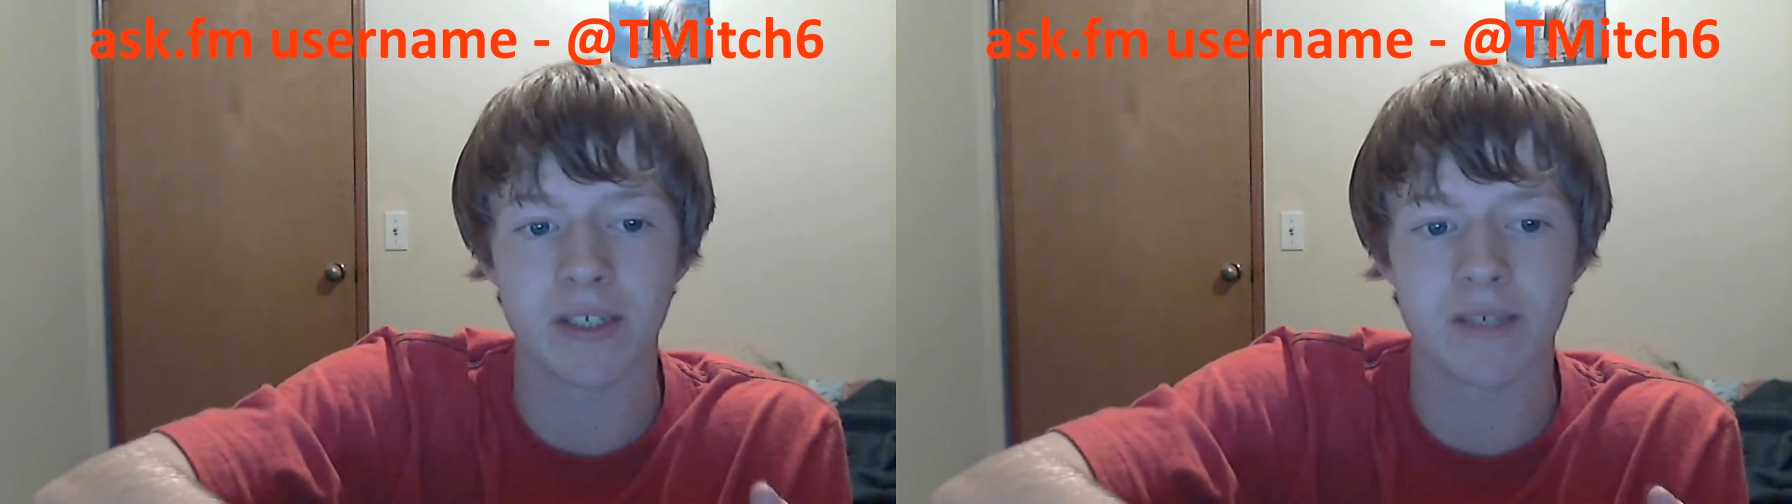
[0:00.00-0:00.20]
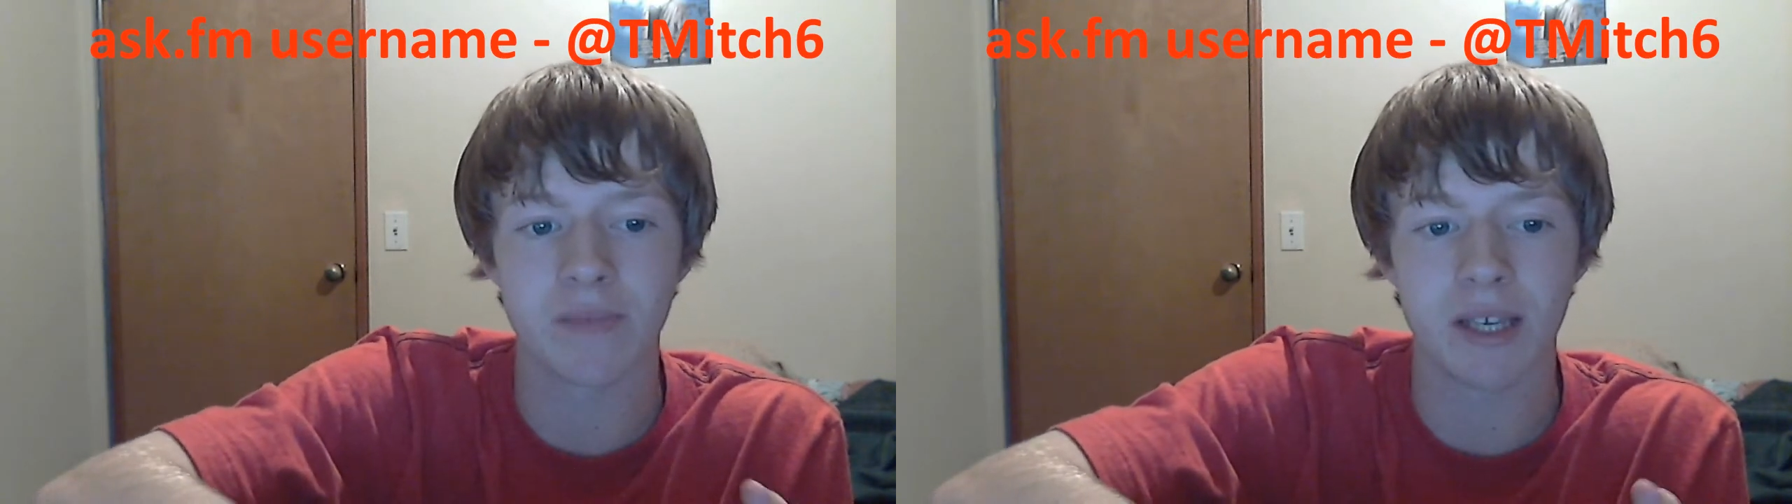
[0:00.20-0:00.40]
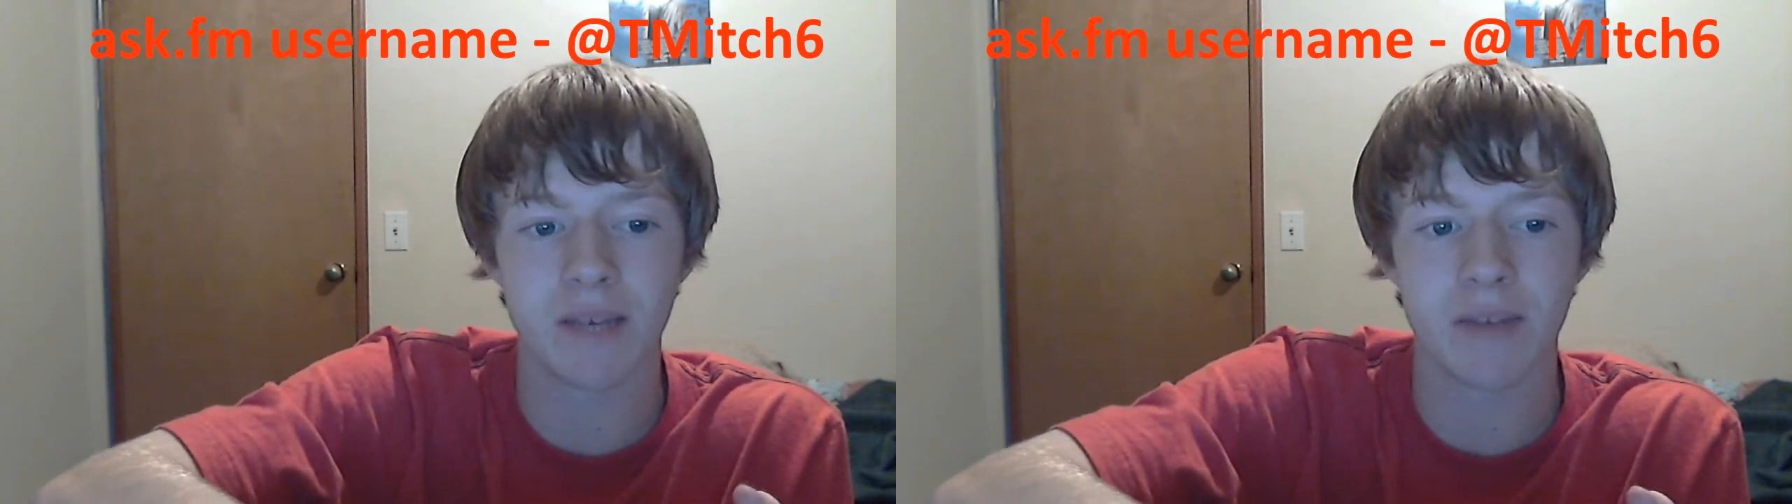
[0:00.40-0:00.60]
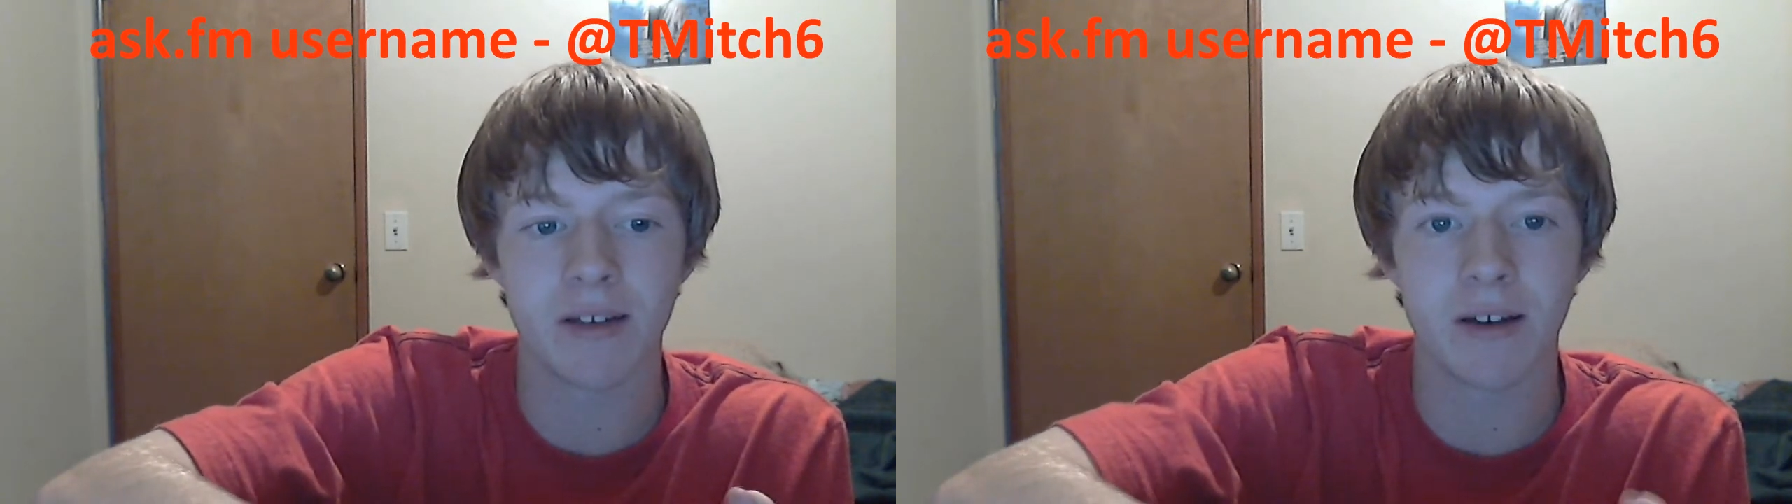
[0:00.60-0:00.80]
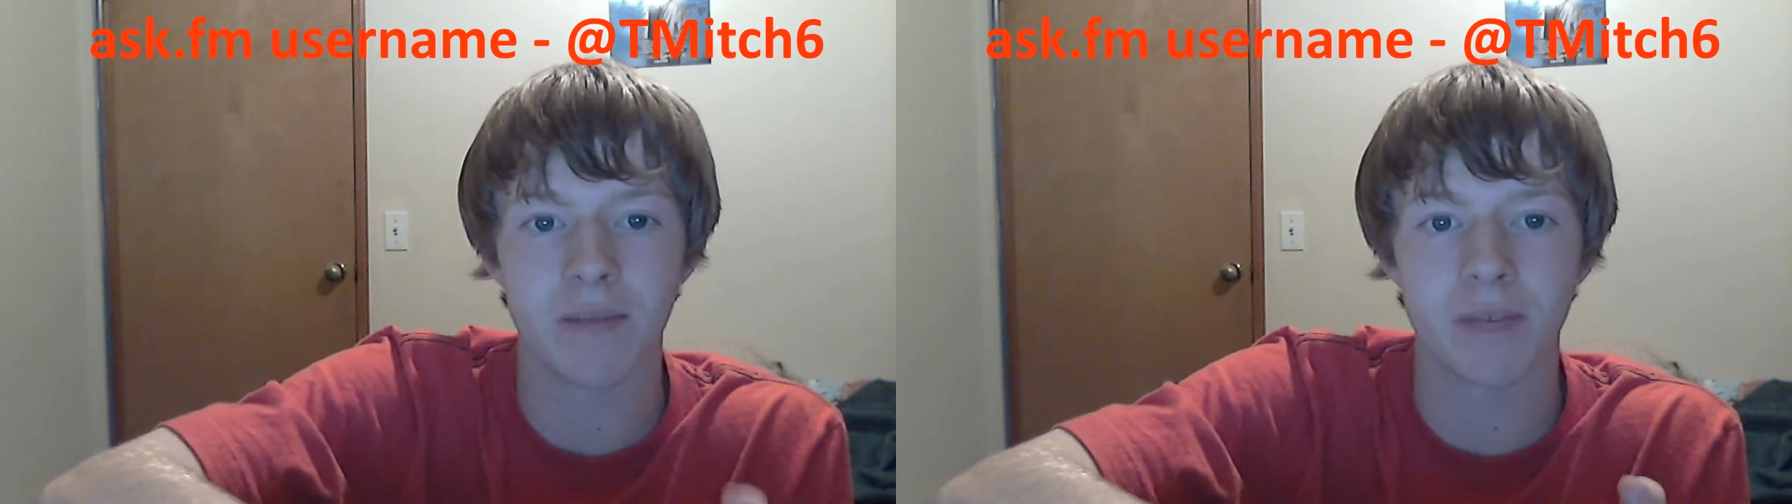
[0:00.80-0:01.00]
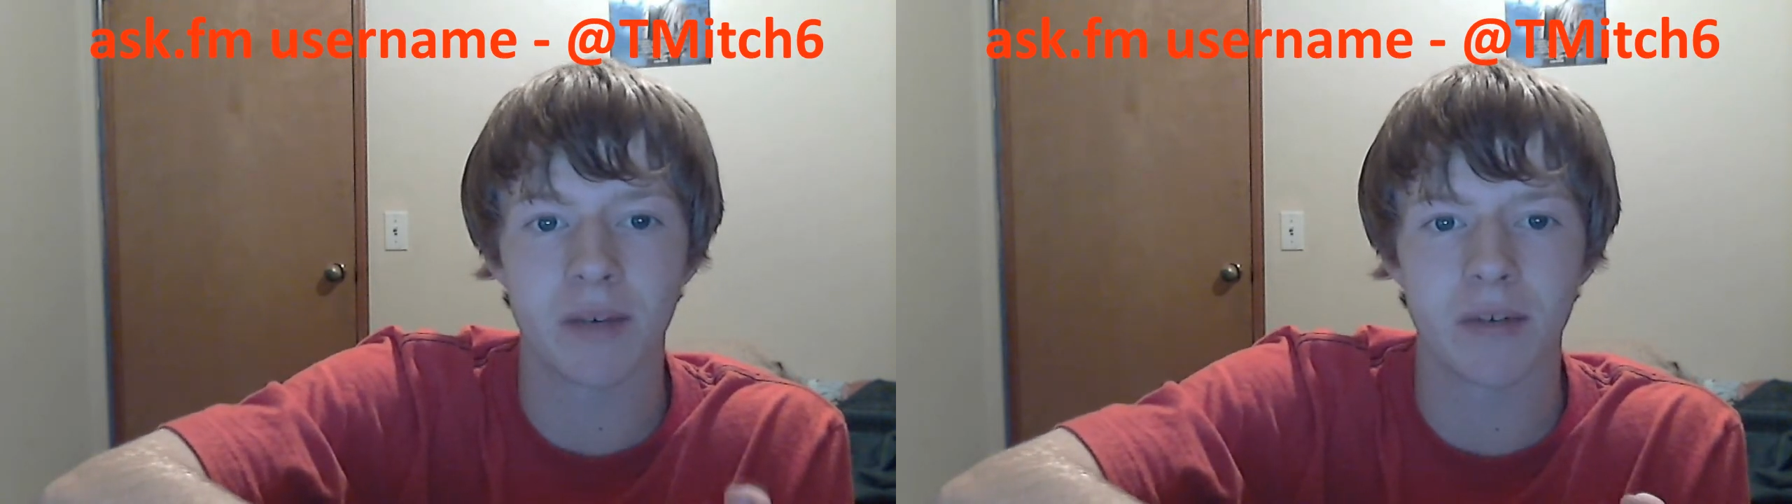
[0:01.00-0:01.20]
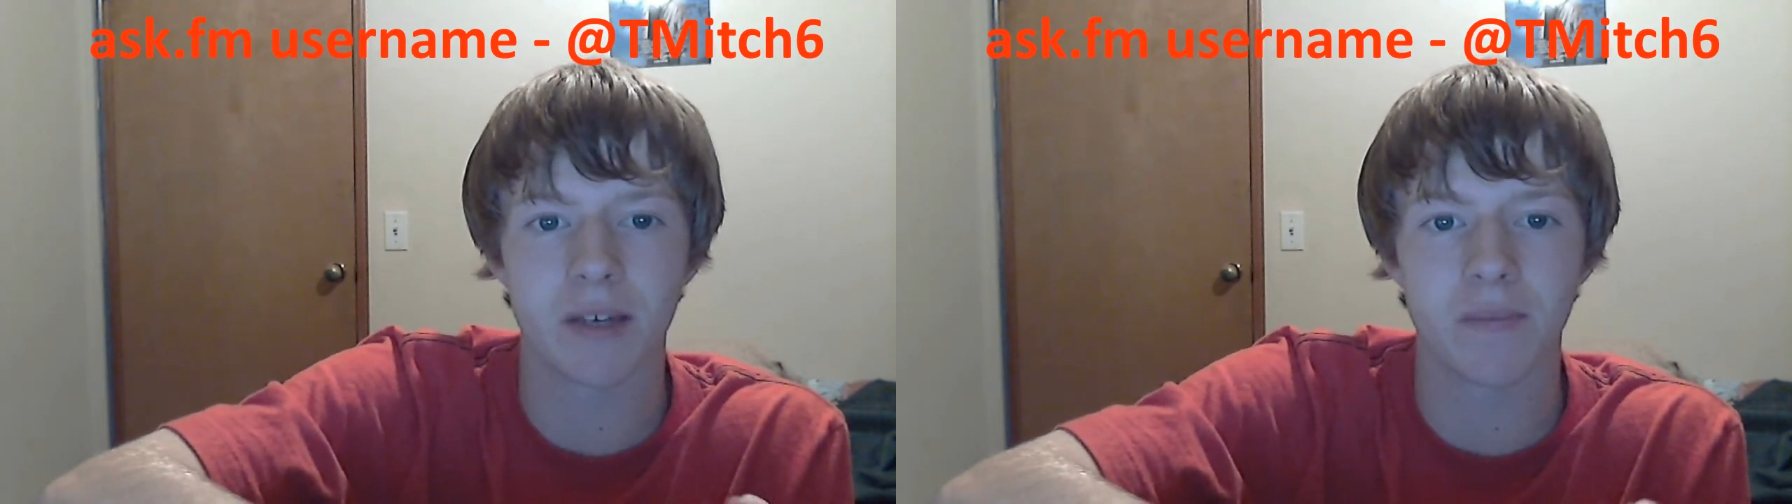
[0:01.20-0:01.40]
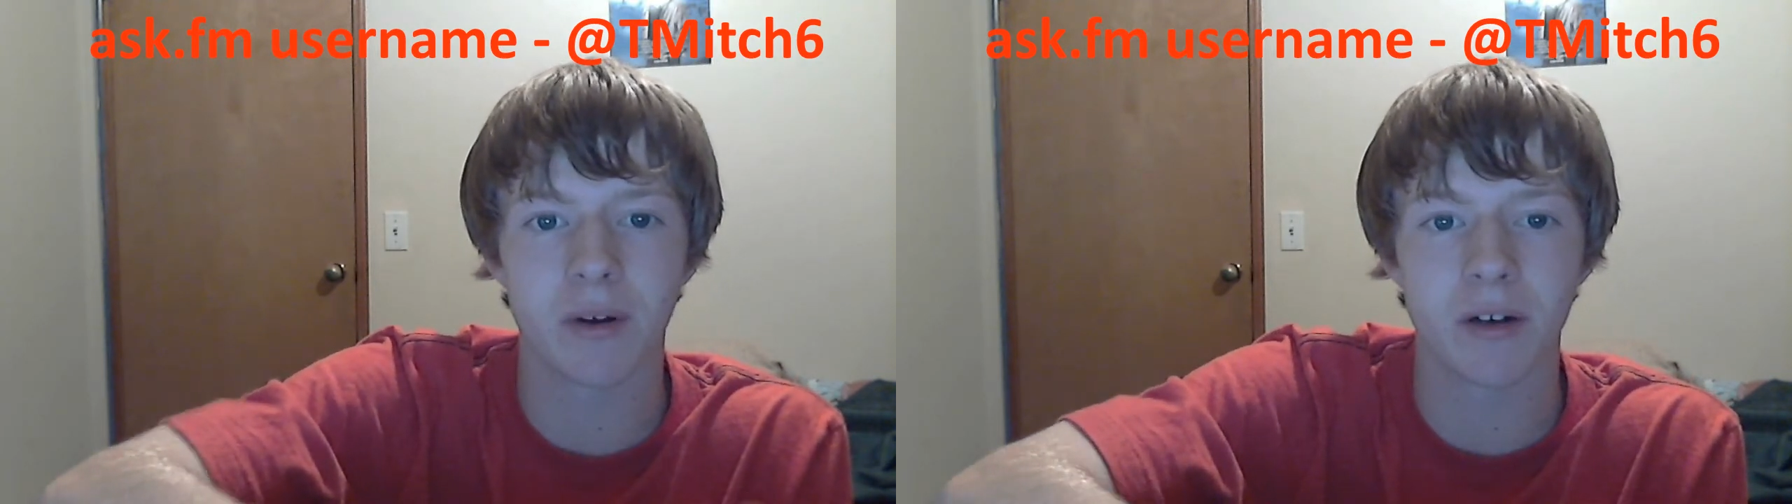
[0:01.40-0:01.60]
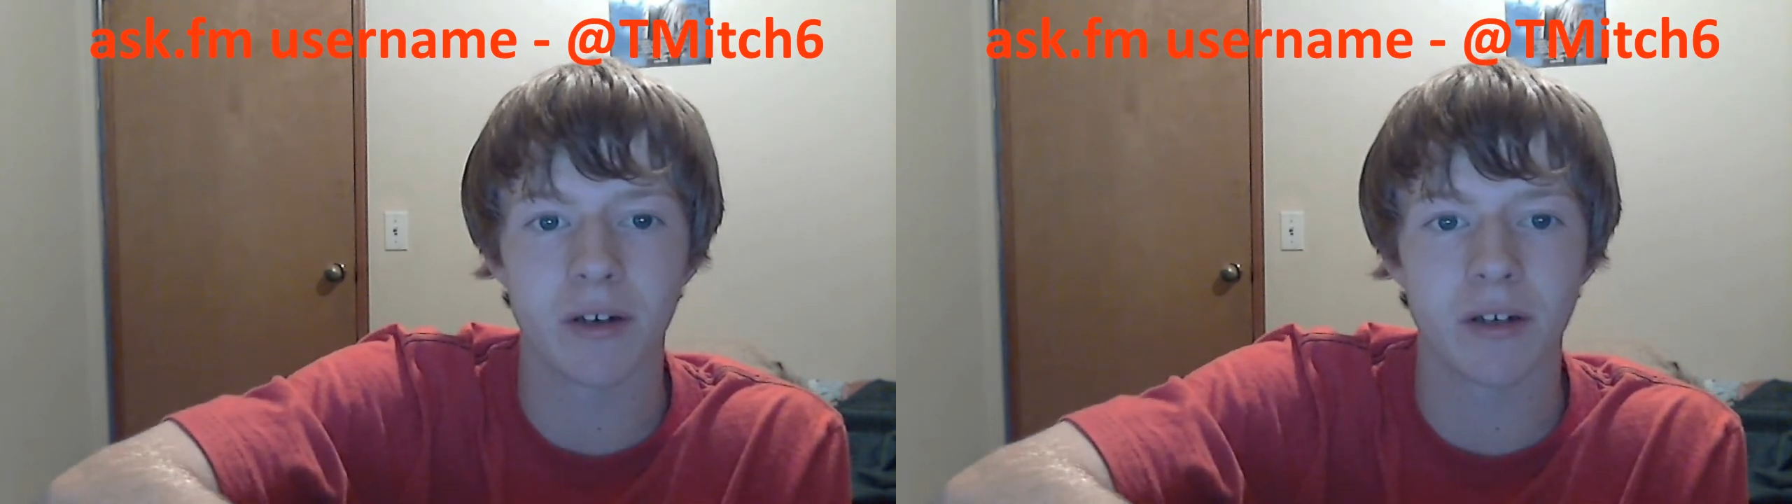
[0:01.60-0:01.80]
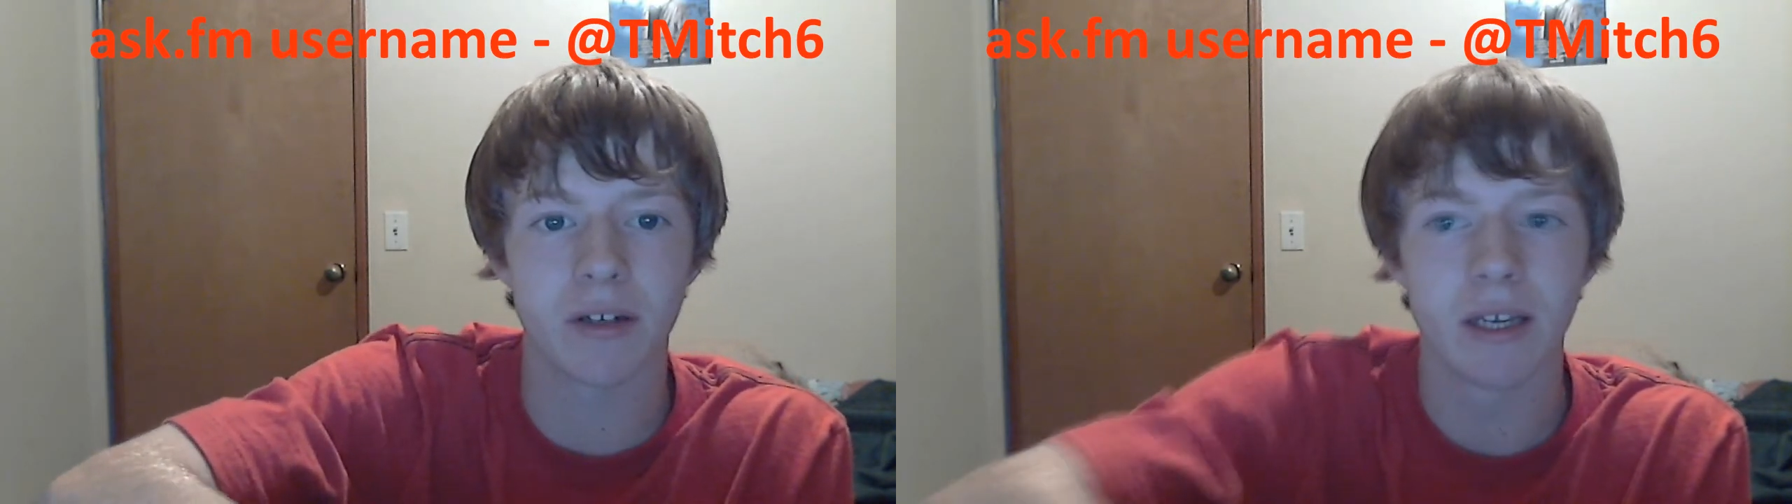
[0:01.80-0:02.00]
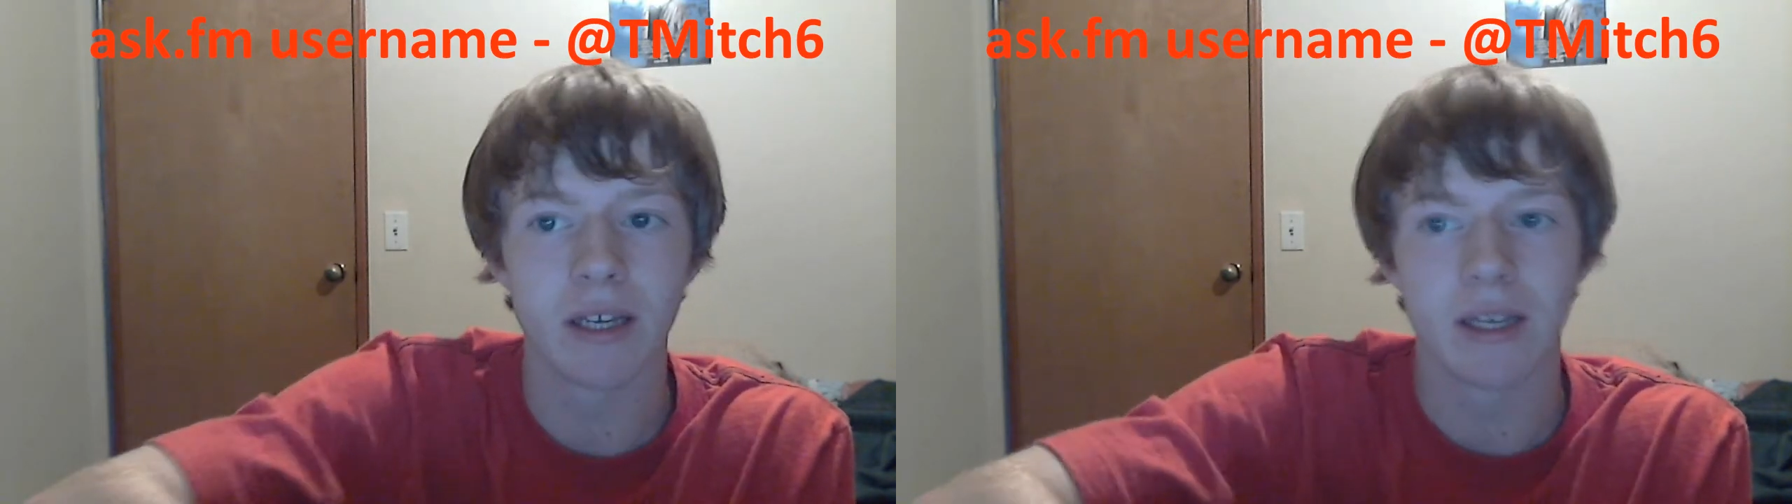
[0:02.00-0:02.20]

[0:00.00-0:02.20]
is making me not be able to get partnered,